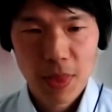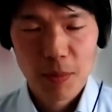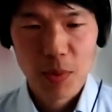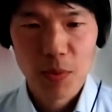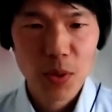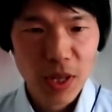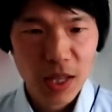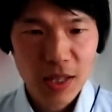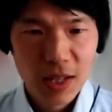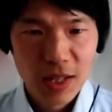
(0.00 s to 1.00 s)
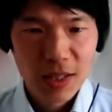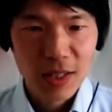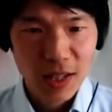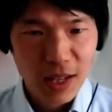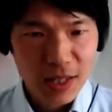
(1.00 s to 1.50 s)
Before then, the
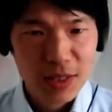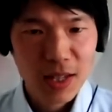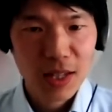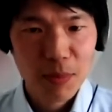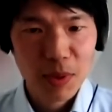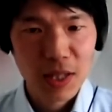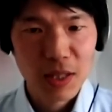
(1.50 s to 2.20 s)
alliance dynamic